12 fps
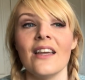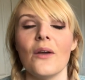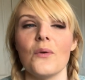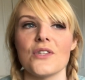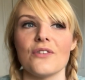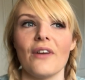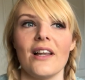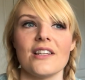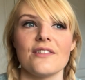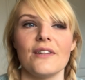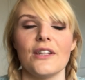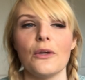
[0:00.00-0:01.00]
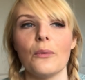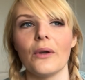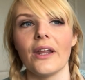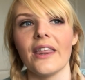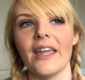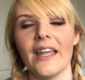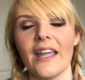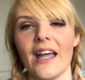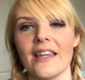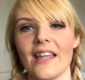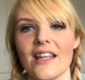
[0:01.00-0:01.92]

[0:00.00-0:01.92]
which is a relatively new one I think, and